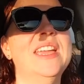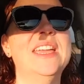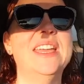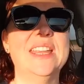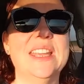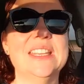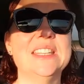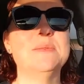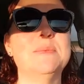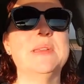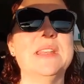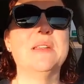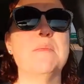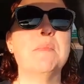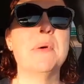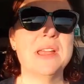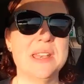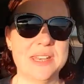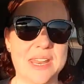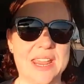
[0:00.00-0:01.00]
it has been
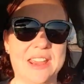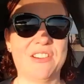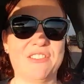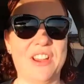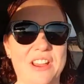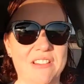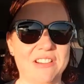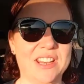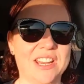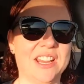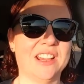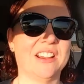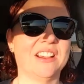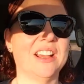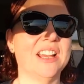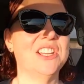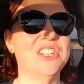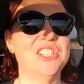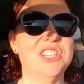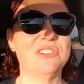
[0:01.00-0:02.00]
a Monday around here.
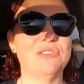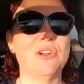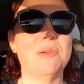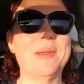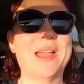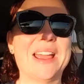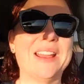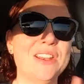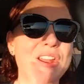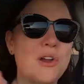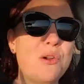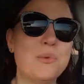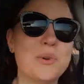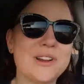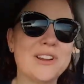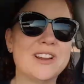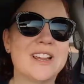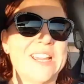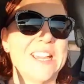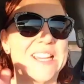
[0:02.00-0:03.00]
And she wrote back, no
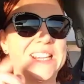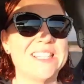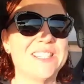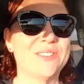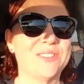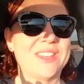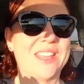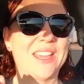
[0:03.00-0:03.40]
worries.